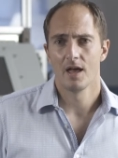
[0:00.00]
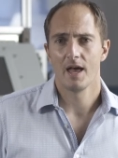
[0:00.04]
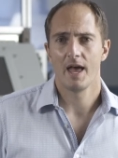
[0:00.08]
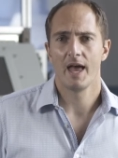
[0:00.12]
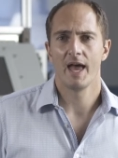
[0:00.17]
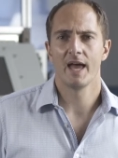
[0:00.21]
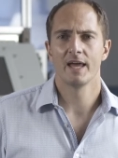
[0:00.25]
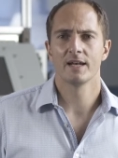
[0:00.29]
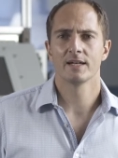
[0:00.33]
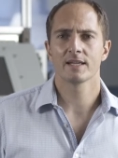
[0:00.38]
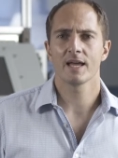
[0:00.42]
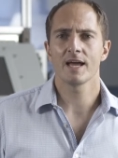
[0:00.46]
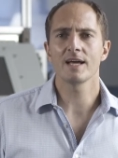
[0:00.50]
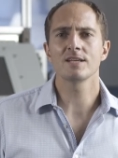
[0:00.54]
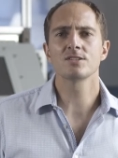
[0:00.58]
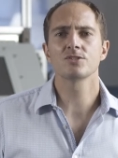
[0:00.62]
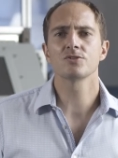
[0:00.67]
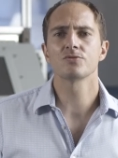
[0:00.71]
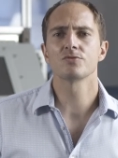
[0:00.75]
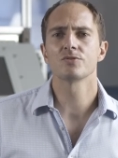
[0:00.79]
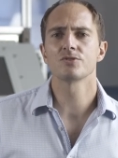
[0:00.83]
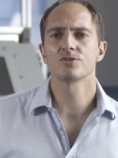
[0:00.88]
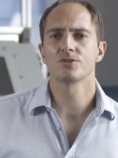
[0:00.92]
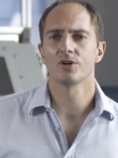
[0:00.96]
And as
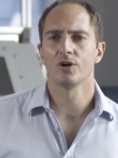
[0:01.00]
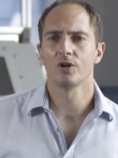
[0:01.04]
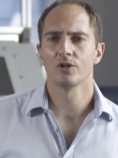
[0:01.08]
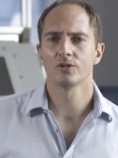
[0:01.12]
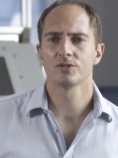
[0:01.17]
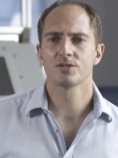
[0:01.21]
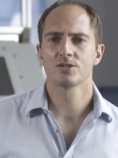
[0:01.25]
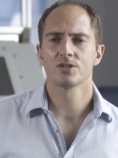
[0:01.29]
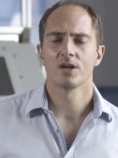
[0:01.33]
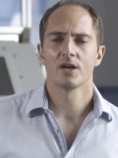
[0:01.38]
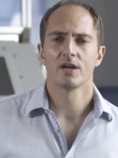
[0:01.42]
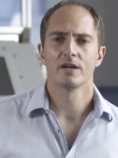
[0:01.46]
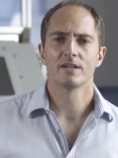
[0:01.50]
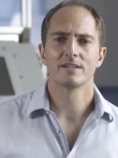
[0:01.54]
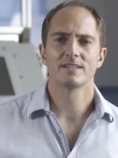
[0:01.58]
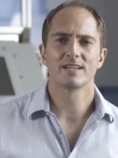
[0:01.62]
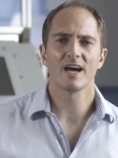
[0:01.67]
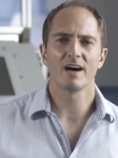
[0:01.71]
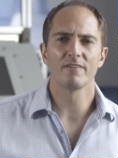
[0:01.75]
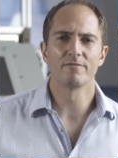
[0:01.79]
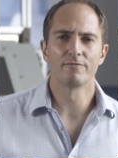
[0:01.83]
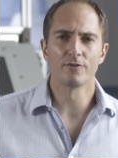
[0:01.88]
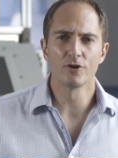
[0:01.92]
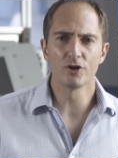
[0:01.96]
a result,
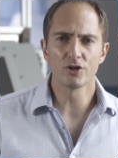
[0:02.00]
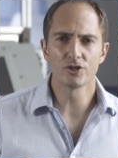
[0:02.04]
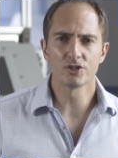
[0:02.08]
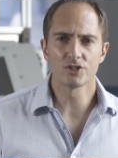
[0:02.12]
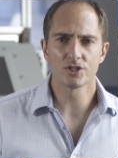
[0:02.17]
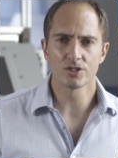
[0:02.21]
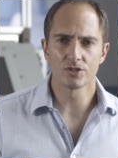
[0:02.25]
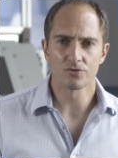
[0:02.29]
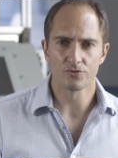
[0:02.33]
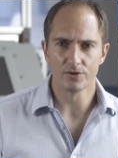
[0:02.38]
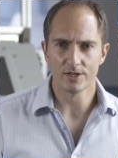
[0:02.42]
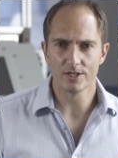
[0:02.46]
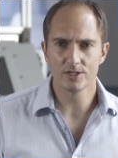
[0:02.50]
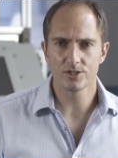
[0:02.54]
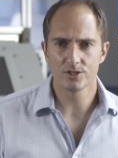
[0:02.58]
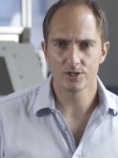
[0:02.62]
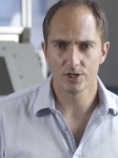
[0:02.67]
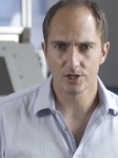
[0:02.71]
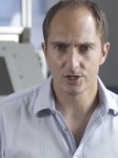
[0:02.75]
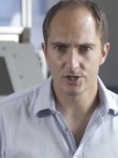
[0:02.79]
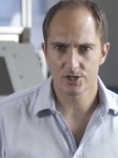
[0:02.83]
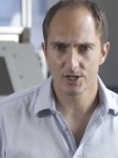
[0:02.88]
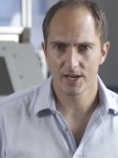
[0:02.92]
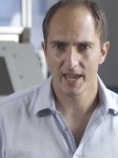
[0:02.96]
divergent
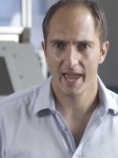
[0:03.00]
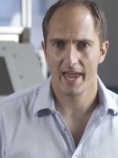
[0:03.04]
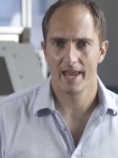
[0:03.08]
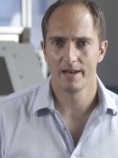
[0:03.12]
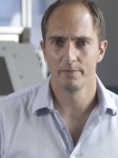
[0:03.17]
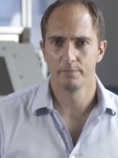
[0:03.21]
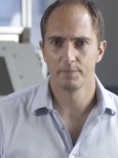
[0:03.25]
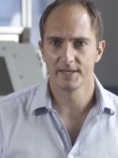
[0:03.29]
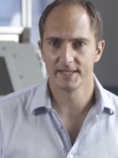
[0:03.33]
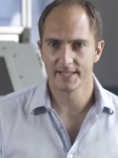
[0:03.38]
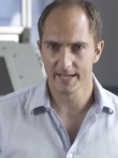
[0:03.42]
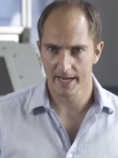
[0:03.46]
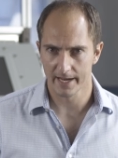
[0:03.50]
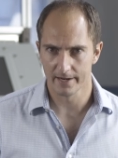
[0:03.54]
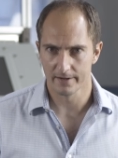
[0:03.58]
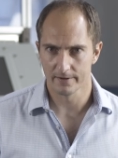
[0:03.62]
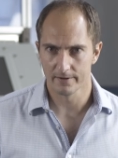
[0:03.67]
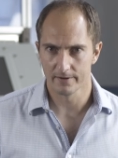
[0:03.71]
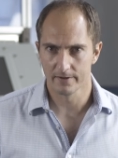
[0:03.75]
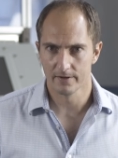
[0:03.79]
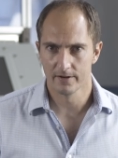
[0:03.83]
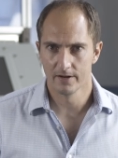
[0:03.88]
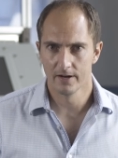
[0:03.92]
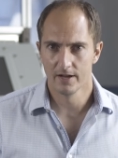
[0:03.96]
research can be
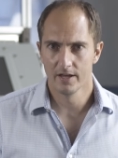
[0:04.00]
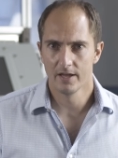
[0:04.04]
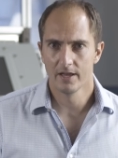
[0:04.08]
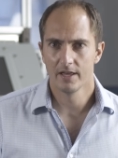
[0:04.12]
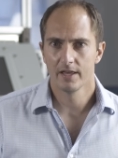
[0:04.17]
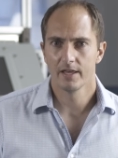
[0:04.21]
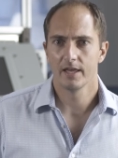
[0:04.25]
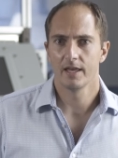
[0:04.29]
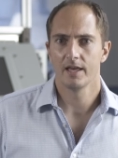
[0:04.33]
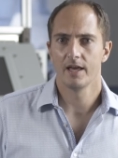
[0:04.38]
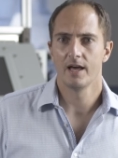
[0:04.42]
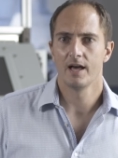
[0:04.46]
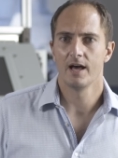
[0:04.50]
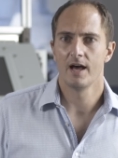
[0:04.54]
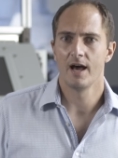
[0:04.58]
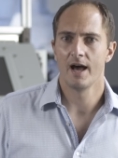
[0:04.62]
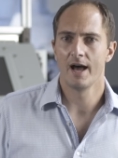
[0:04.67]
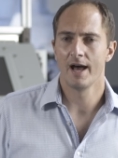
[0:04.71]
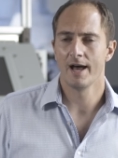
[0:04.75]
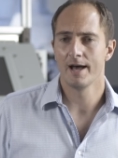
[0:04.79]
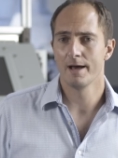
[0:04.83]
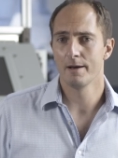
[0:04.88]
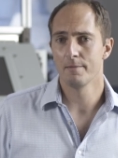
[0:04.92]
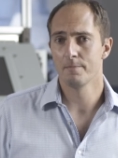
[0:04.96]
done
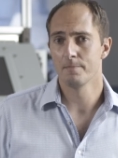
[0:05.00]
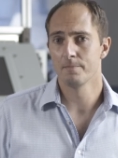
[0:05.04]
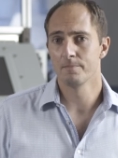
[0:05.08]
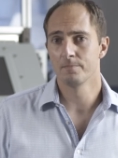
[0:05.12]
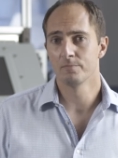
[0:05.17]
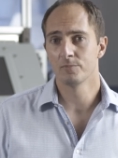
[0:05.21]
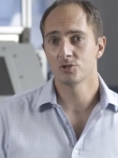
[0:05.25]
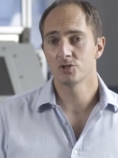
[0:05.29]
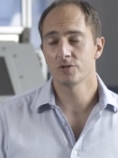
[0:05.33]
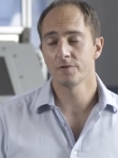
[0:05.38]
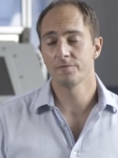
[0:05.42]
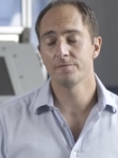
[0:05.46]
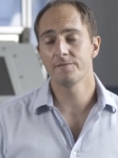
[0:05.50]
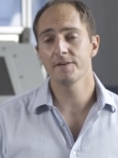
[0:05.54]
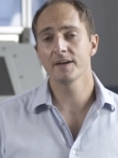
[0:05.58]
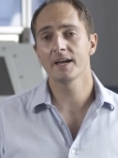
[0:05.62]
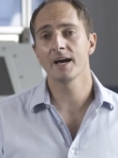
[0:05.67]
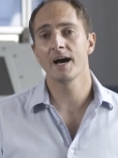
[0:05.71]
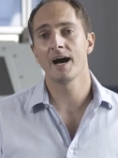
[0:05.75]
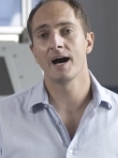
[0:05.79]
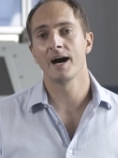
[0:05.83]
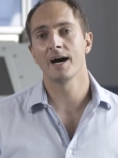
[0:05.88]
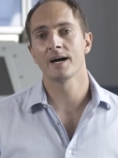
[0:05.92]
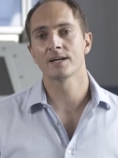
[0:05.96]
um, to
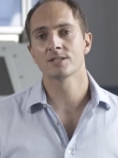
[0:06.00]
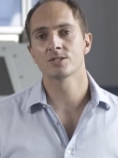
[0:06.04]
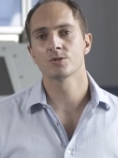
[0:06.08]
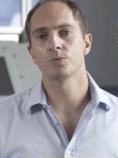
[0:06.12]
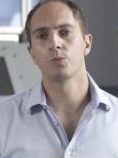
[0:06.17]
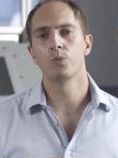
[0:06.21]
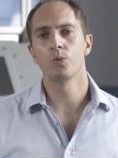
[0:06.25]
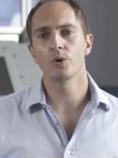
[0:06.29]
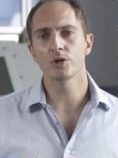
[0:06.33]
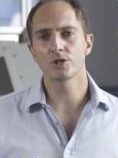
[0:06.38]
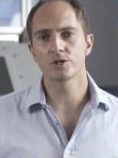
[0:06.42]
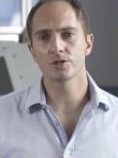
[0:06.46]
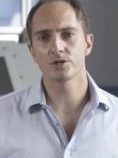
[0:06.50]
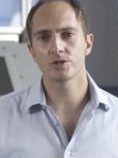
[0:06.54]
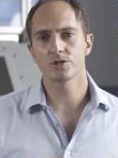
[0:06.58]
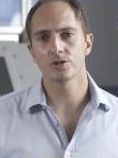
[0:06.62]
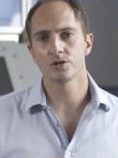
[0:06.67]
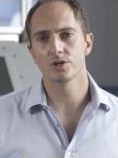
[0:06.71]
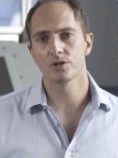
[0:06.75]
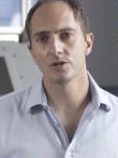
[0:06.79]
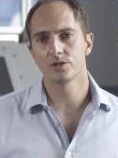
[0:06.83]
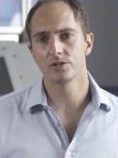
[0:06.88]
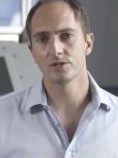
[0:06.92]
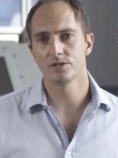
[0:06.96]
figure out which
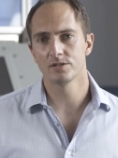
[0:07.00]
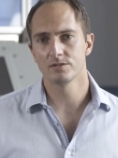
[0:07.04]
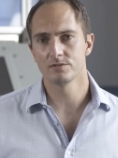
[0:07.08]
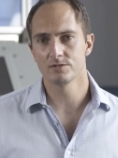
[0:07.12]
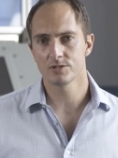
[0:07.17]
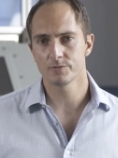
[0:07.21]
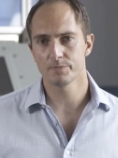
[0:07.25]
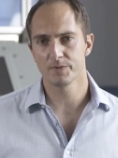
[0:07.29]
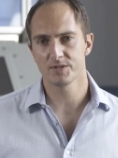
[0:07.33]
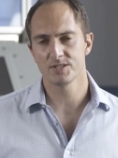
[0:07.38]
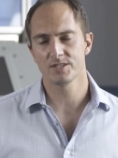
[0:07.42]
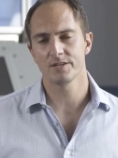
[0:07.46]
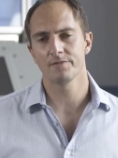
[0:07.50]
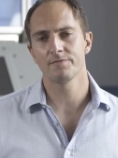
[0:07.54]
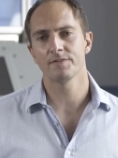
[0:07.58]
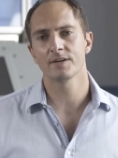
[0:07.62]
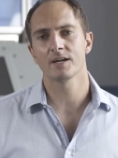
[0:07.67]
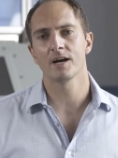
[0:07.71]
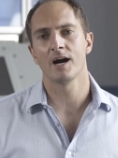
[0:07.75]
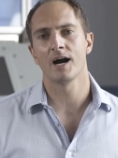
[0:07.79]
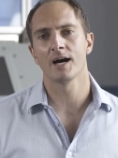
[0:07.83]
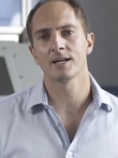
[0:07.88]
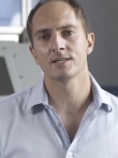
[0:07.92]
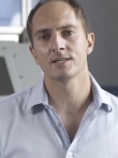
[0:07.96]

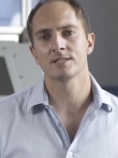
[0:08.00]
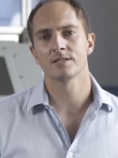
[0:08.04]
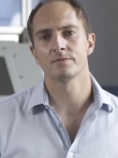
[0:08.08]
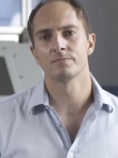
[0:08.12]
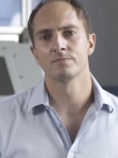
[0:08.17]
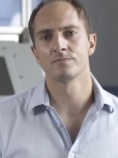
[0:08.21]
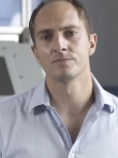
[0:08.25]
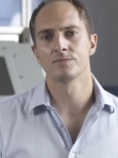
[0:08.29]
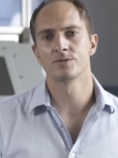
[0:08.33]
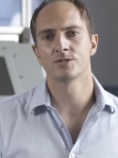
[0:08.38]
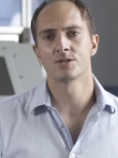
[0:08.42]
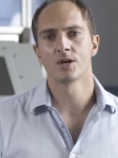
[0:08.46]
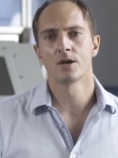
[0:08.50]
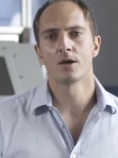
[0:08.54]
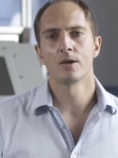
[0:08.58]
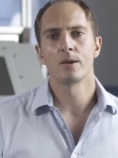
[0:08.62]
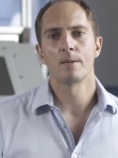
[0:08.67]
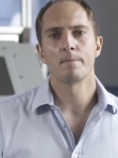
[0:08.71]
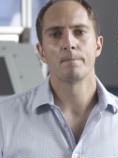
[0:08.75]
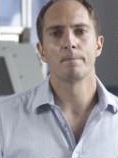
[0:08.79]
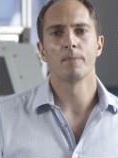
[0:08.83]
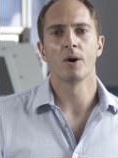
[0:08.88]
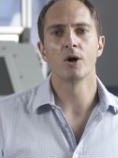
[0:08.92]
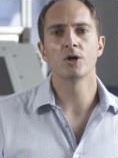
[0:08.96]
specific items
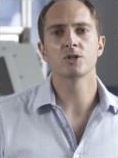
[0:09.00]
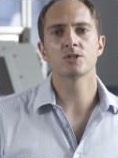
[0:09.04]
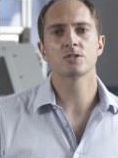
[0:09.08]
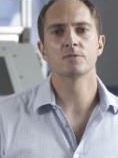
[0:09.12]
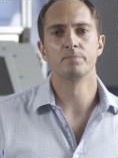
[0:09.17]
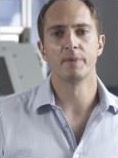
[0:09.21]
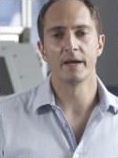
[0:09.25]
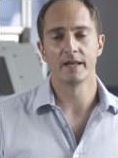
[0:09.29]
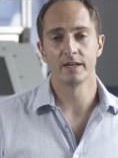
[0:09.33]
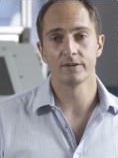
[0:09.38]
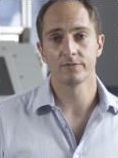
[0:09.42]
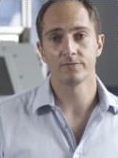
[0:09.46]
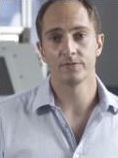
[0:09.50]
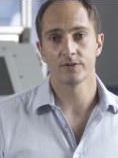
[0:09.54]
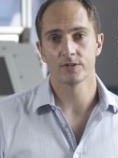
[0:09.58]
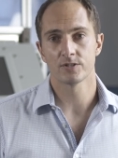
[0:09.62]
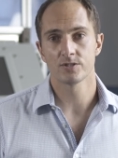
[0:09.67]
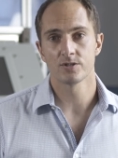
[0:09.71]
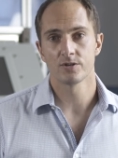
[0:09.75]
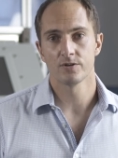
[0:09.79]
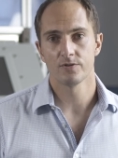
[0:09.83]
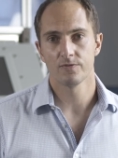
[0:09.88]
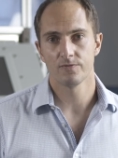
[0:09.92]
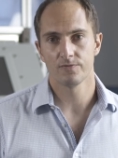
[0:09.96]
most
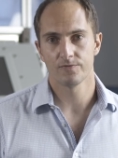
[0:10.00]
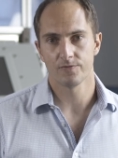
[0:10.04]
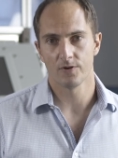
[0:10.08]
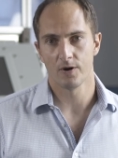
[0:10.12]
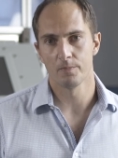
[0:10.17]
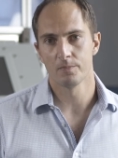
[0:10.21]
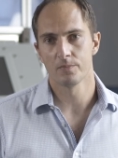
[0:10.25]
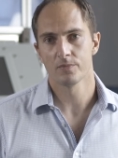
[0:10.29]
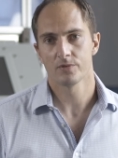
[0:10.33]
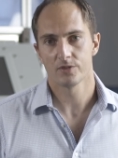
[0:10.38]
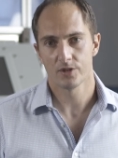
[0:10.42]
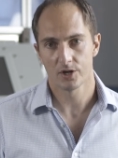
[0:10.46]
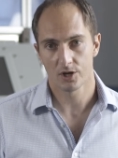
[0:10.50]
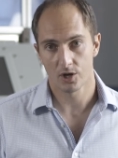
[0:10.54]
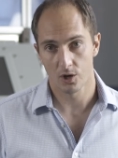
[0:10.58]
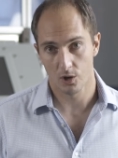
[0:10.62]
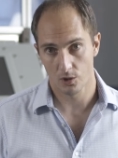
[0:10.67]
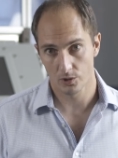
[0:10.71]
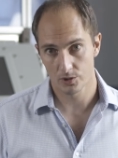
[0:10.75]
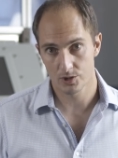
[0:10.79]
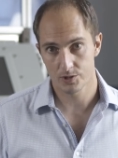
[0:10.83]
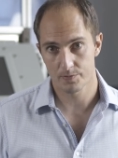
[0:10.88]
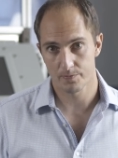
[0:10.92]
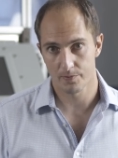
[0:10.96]
benefit from the
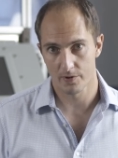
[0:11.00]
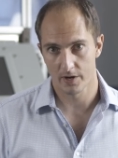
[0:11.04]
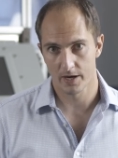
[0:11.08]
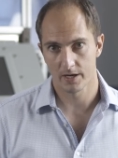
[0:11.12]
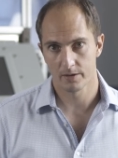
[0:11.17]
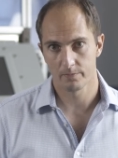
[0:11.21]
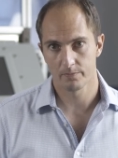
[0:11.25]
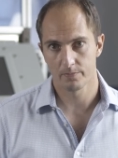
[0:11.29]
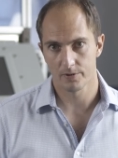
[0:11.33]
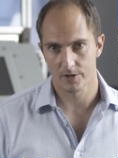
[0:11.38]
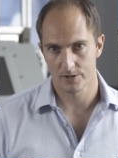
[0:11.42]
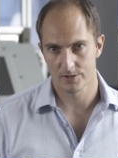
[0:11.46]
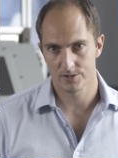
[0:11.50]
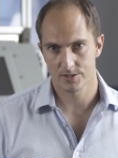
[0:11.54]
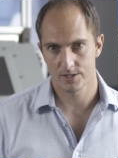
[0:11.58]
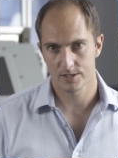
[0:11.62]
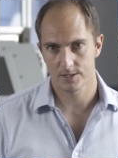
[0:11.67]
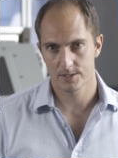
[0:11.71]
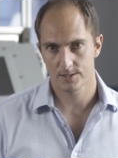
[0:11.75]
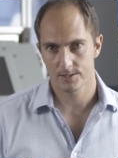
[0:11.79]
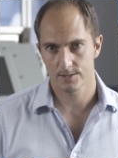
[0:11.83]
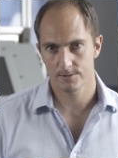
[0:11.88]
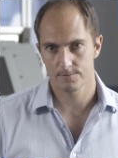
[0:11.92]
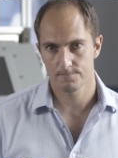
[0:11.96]
cold spraying
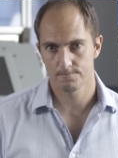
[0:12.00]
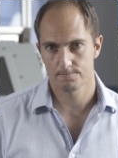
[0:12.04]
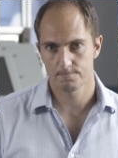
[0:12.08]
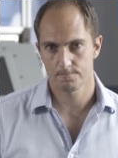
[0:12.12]
process.